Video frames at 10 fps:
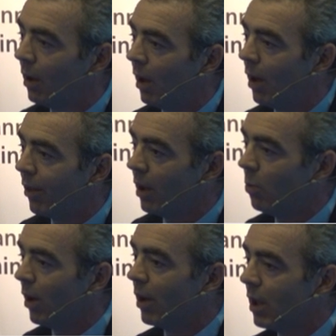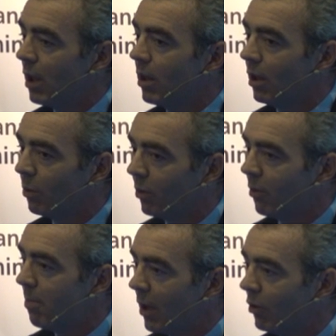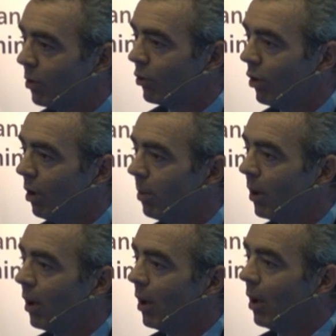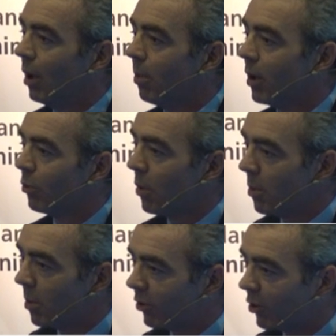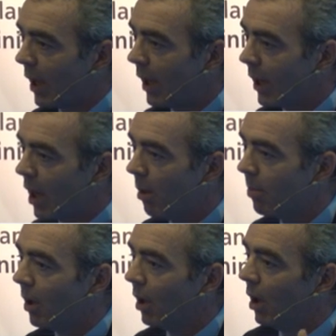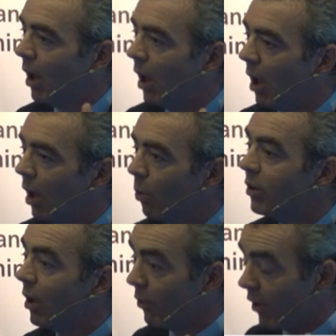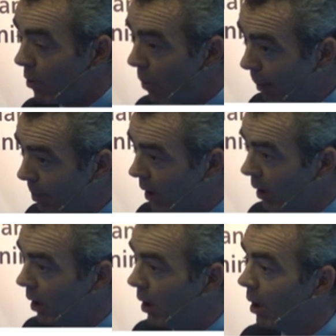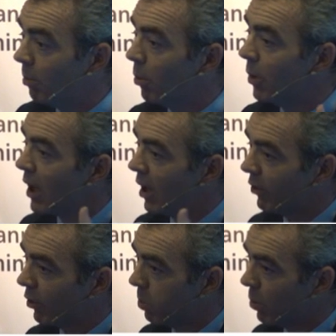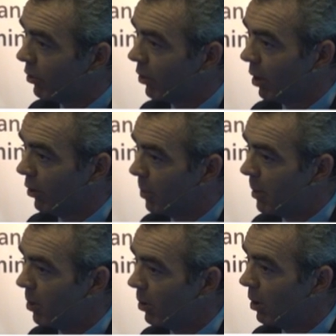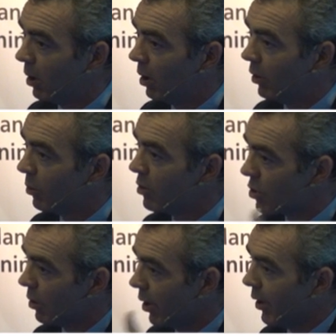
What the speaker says: And I think one of the key things was the mentorship, because when we were scaling up, we did it very rapidly, but we gave support to those people to ensure that